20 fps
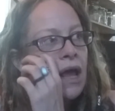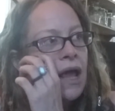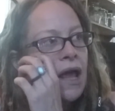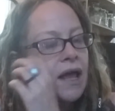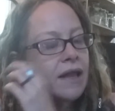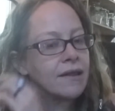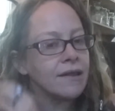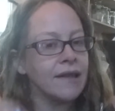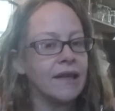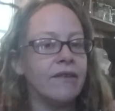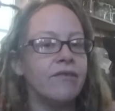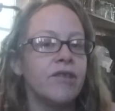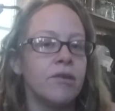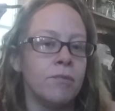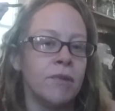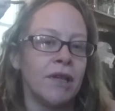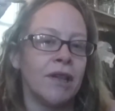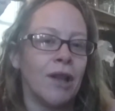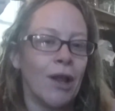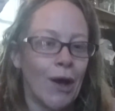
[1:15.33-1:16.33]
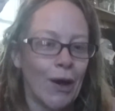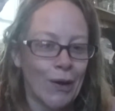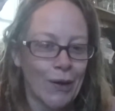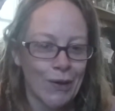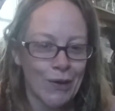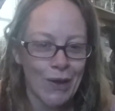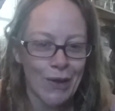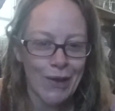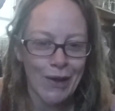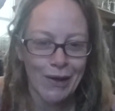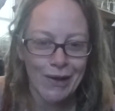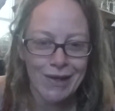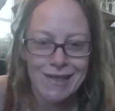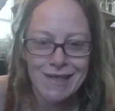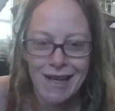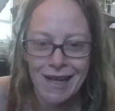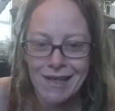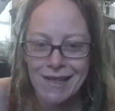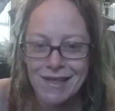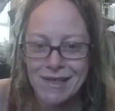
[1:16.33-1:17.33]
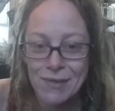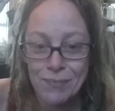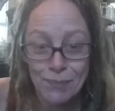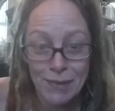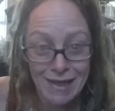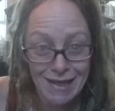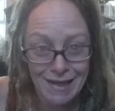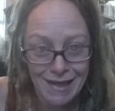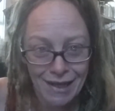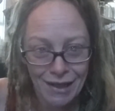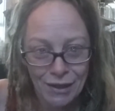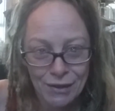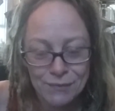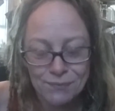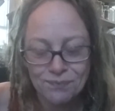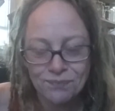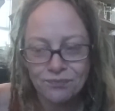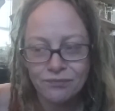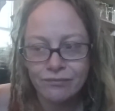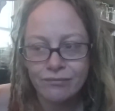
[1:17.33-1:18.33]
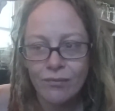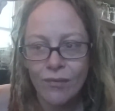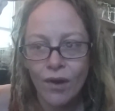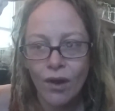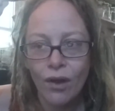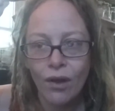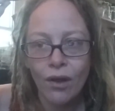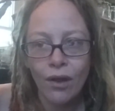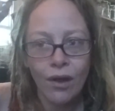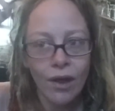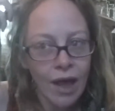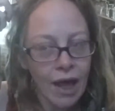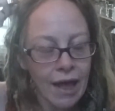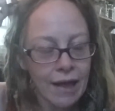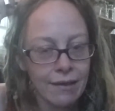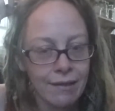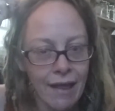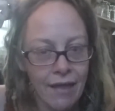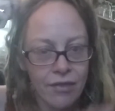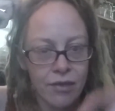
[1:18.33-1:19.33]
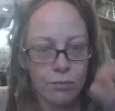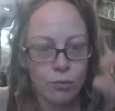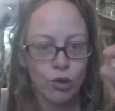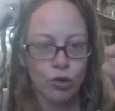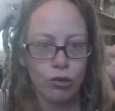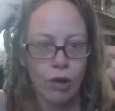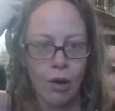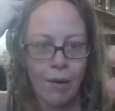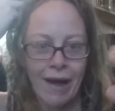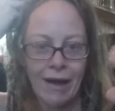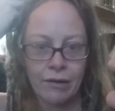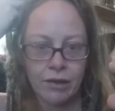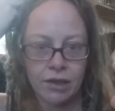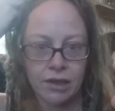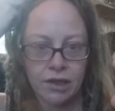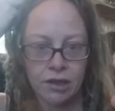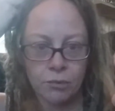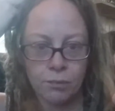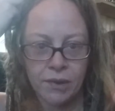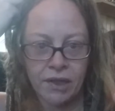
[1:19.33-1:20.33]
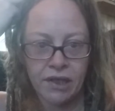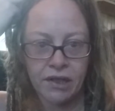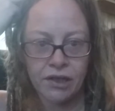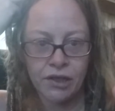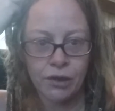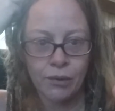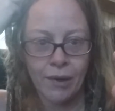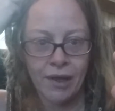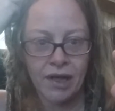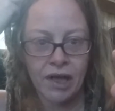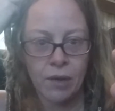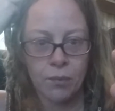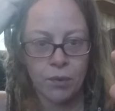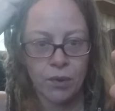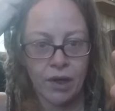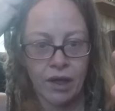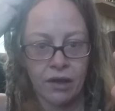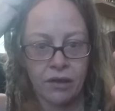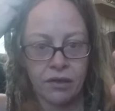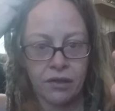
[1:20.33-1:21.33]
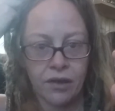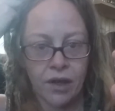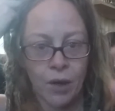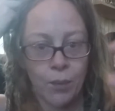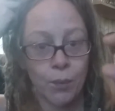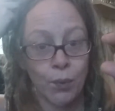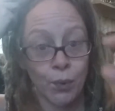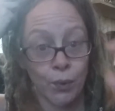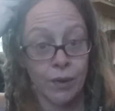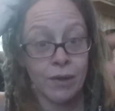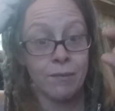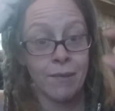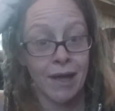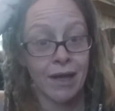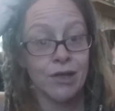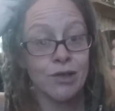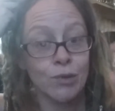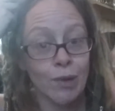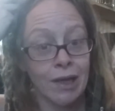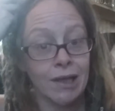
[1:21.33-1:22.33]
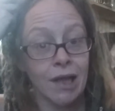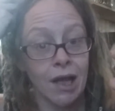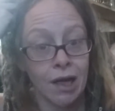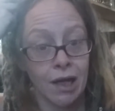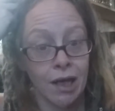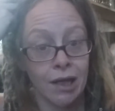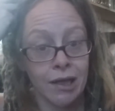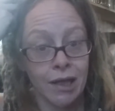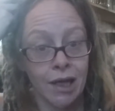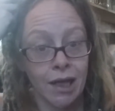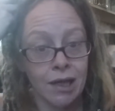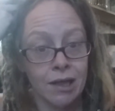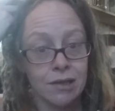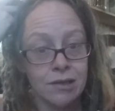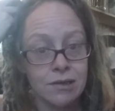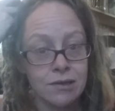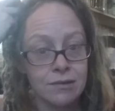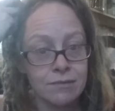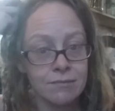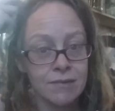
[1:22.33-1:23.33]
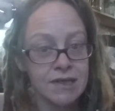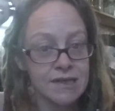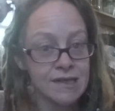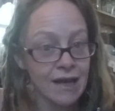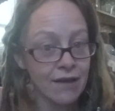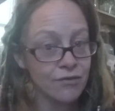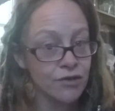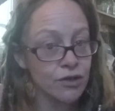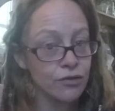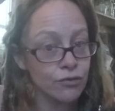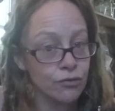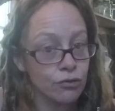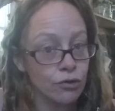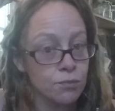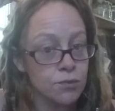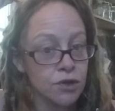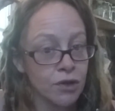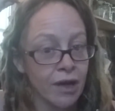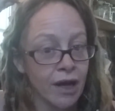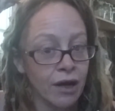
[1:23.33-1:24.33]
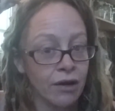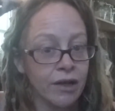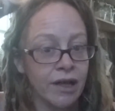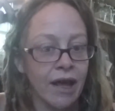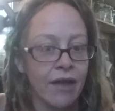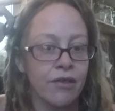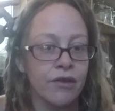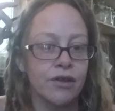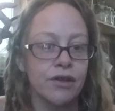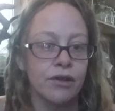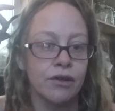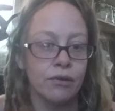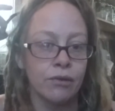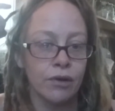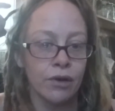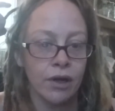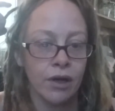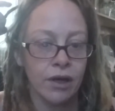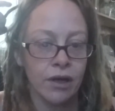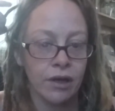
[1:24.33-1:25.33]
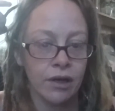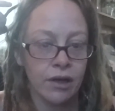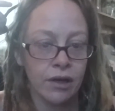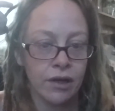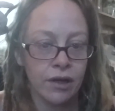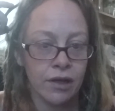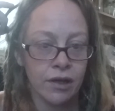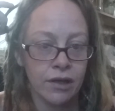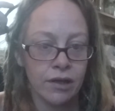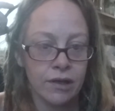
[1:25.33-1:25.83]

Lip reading: and leave them in longer than they're intended to be there and let them grow out a little bit, you end up with a pre-made dreadlock on the end. Because after you've grouped your hair together to do a